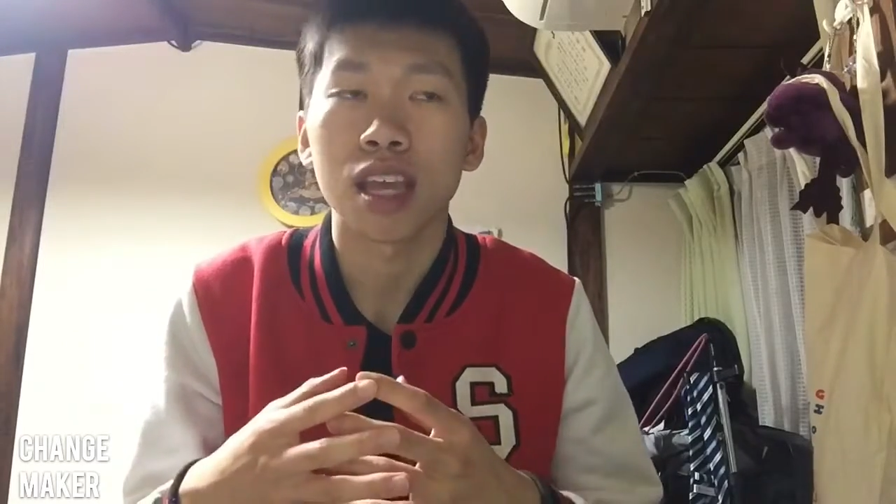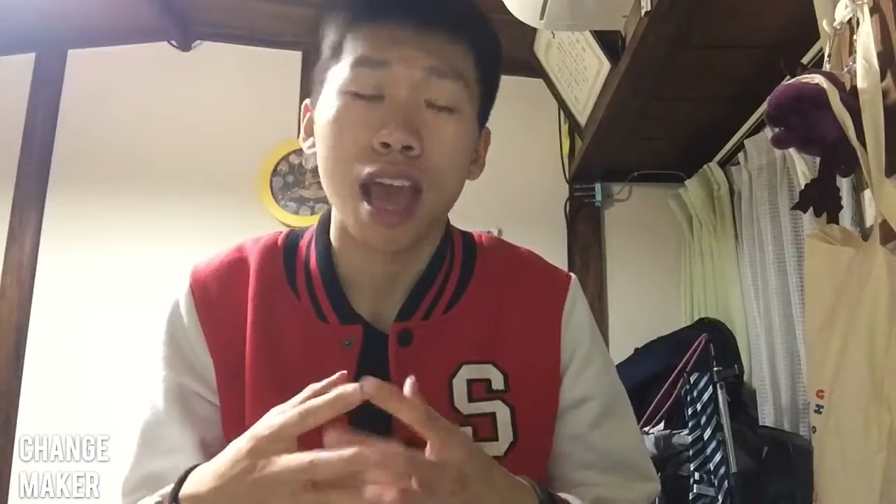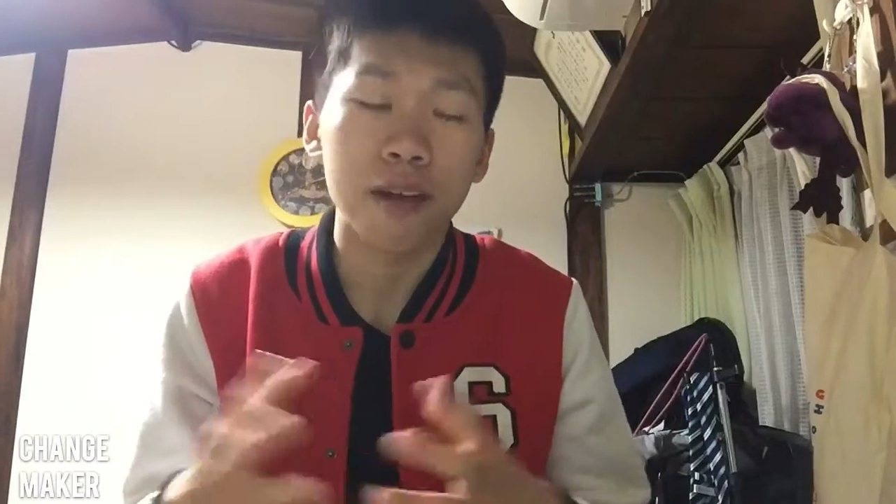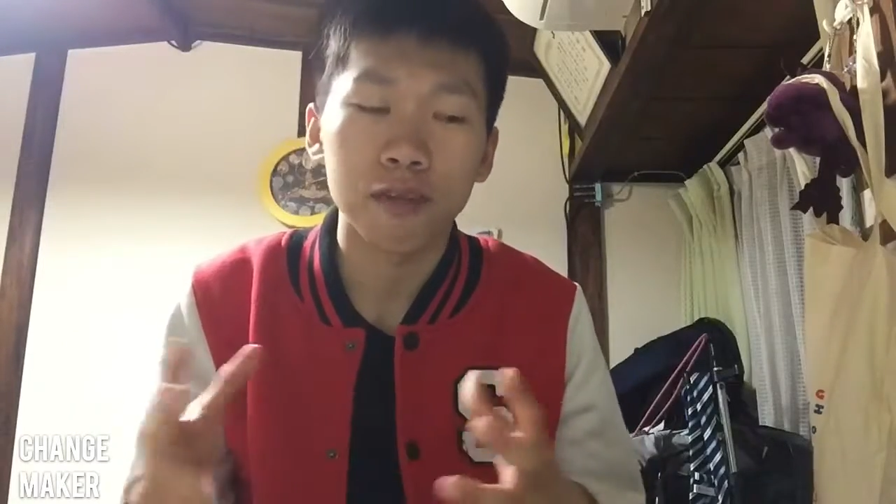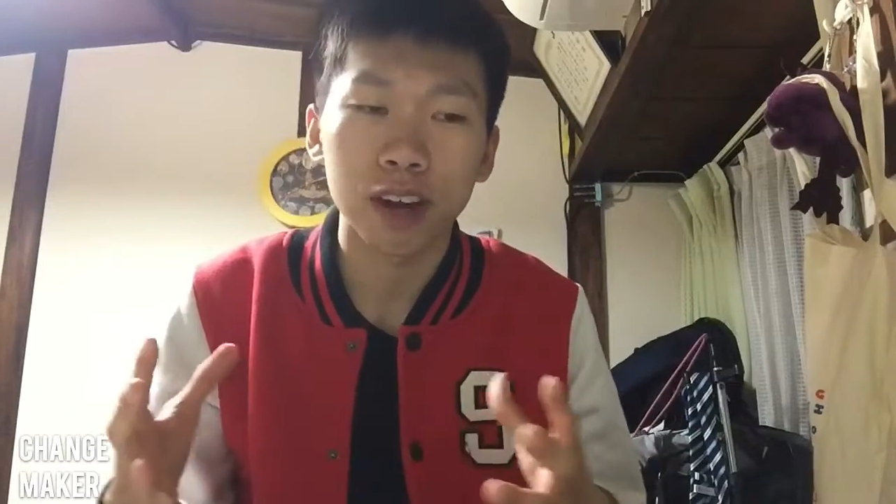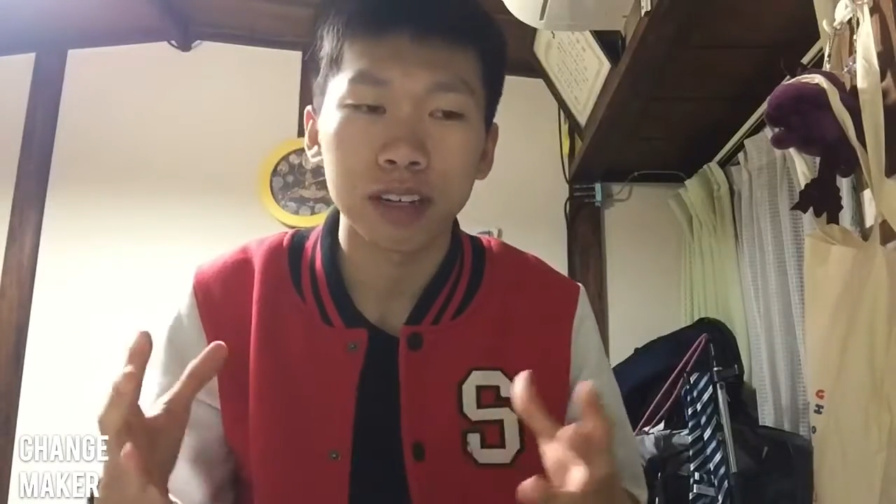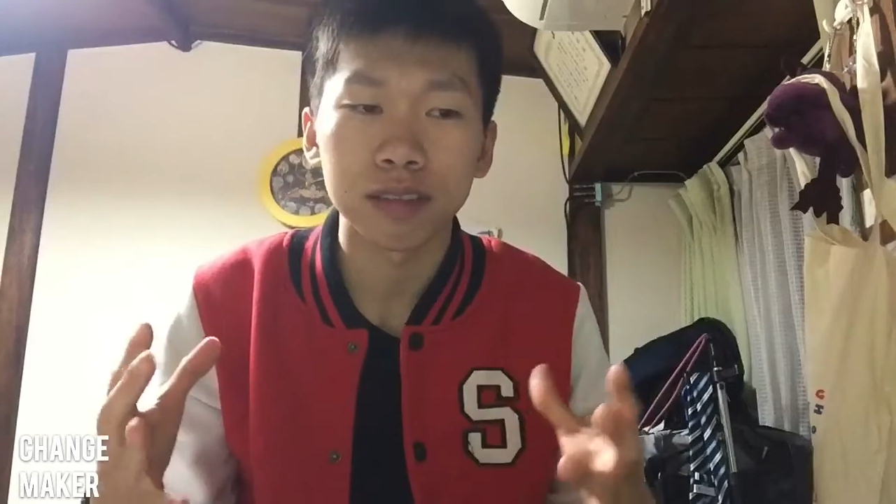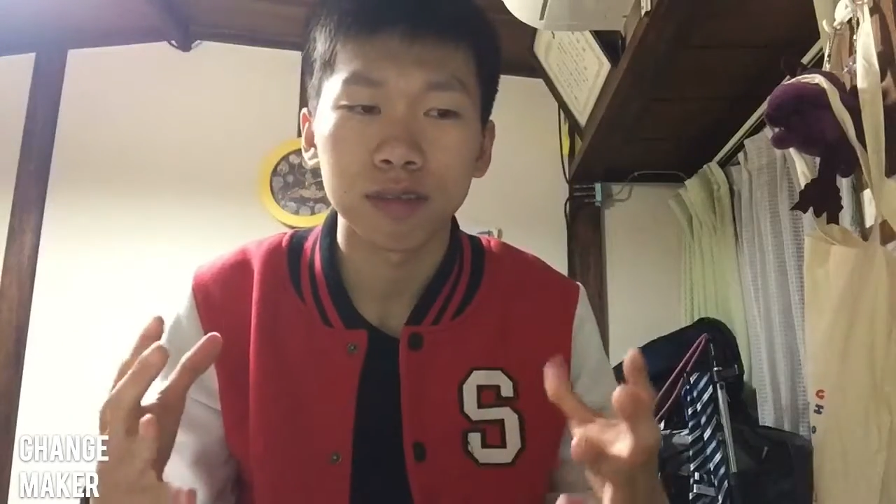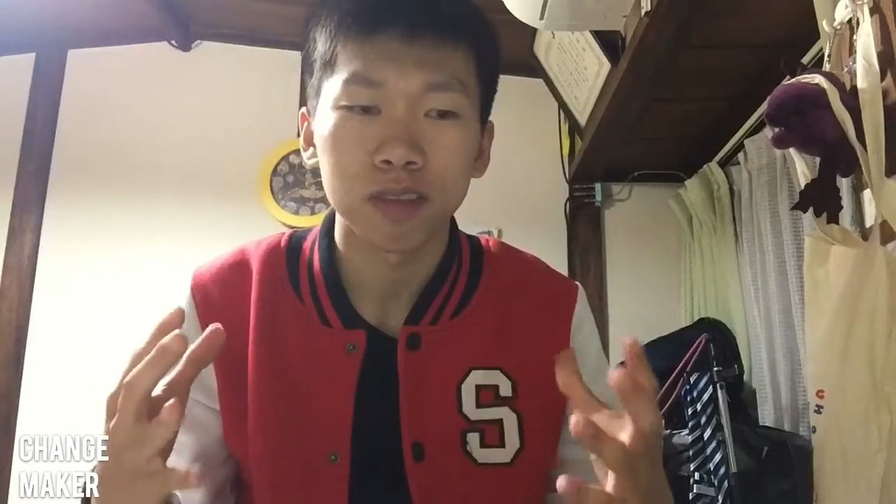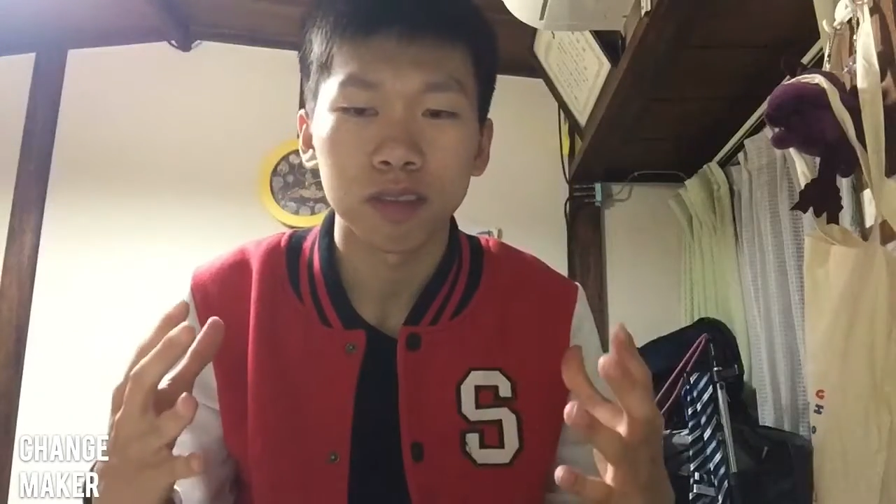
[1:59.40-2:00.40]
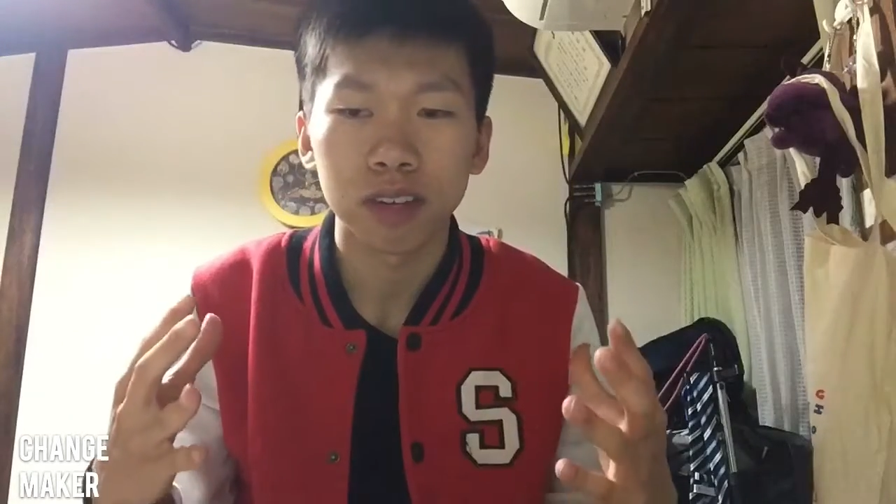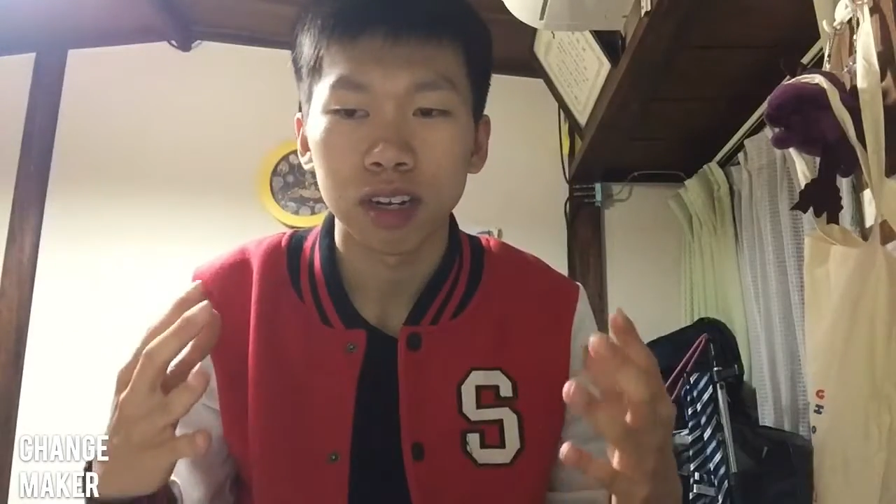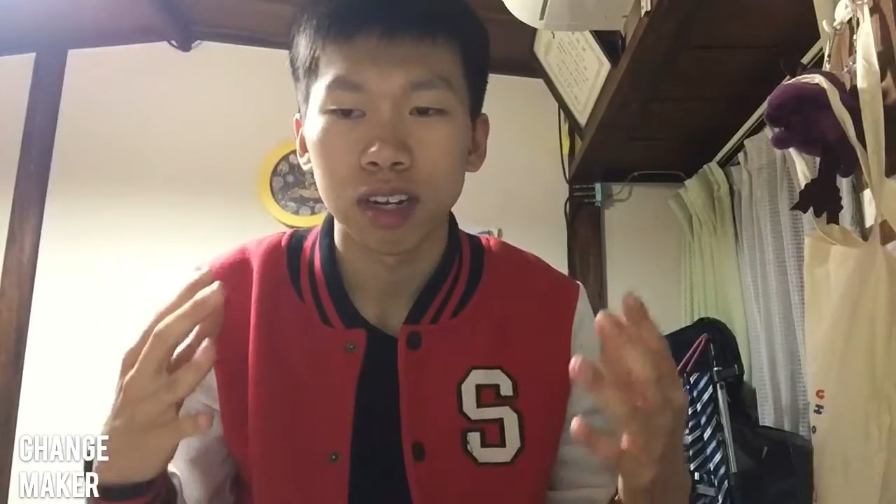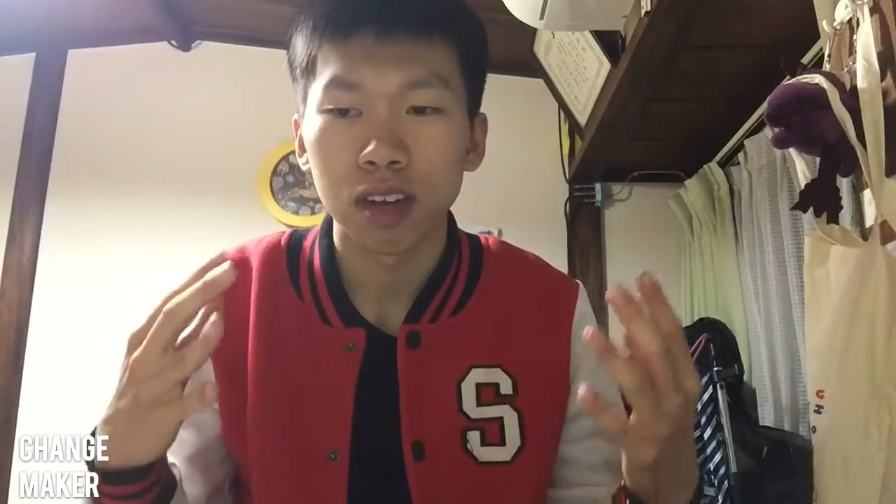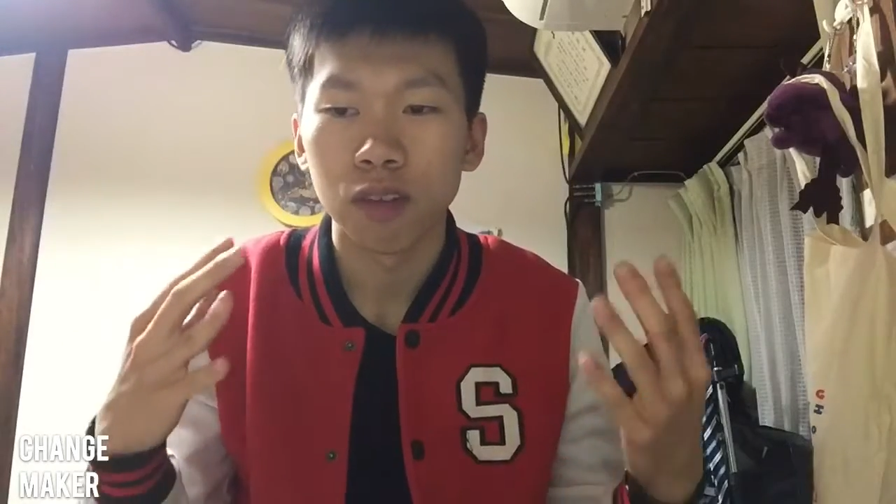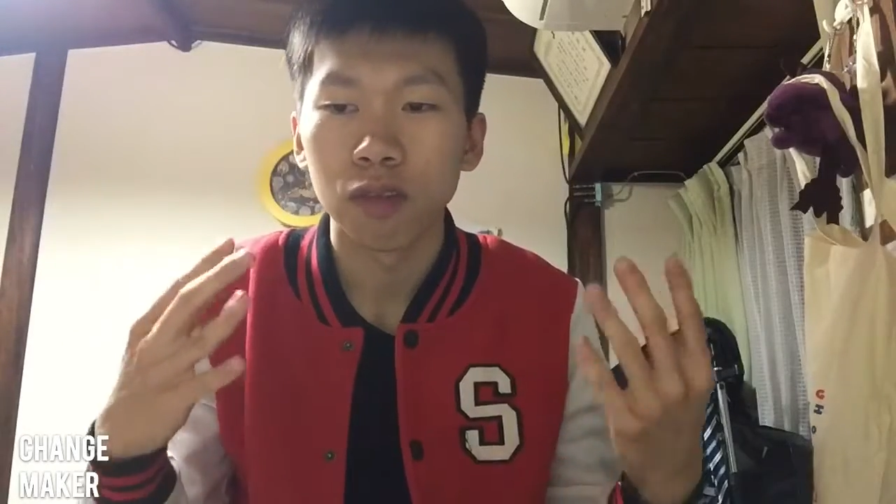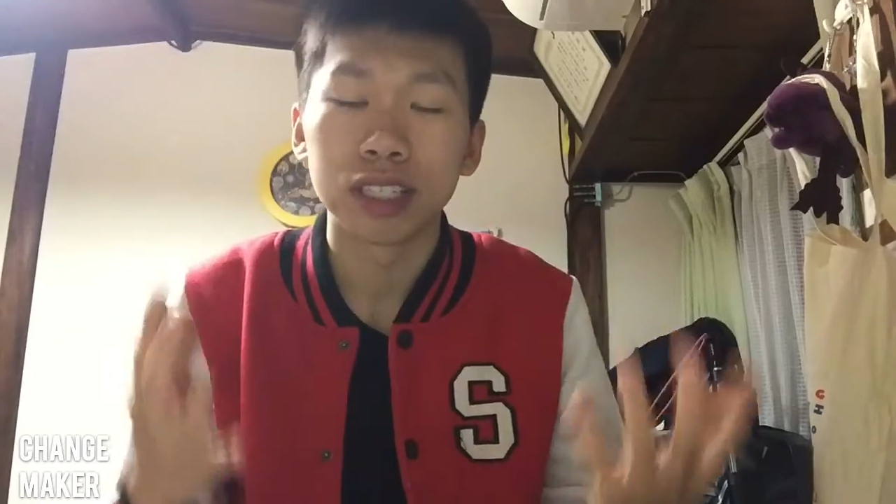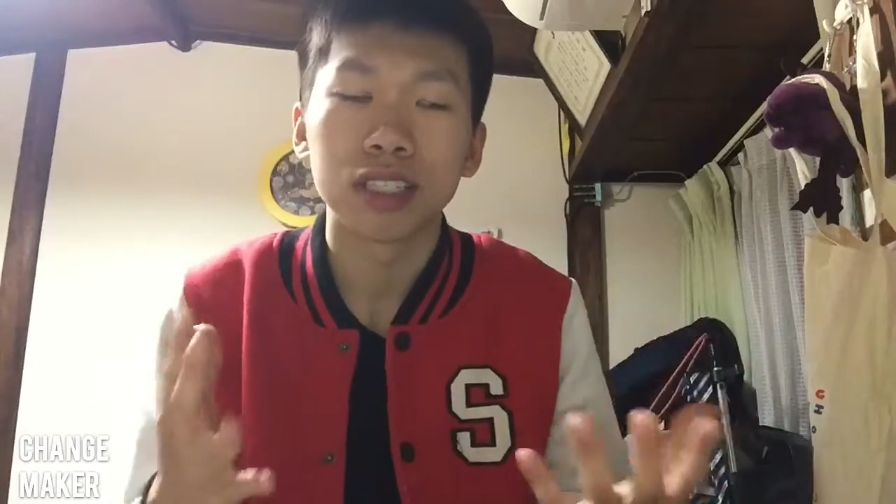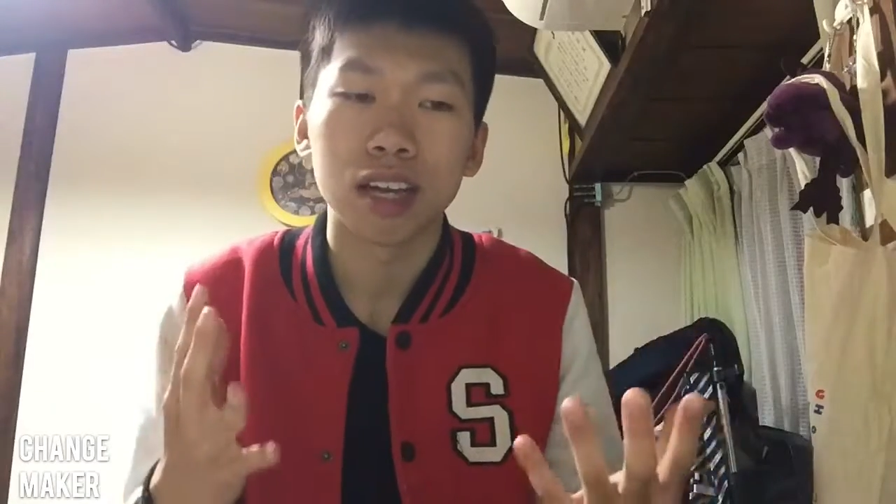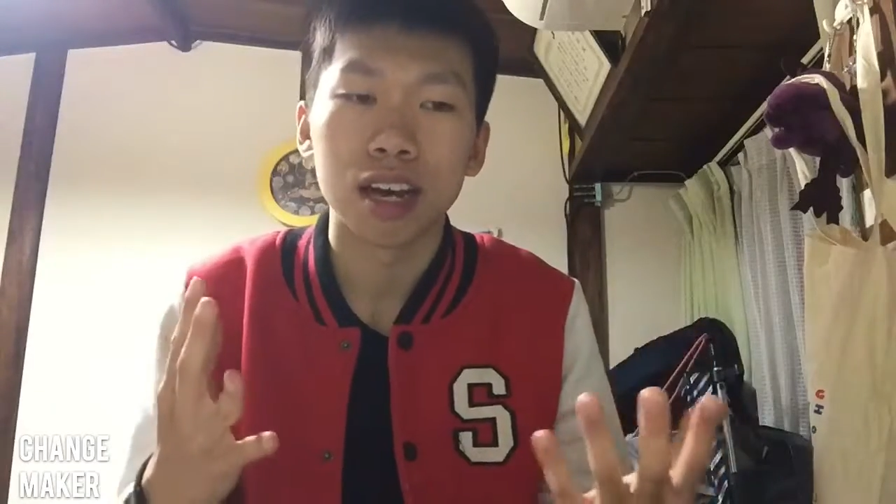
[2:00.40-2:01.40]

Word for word: have fun with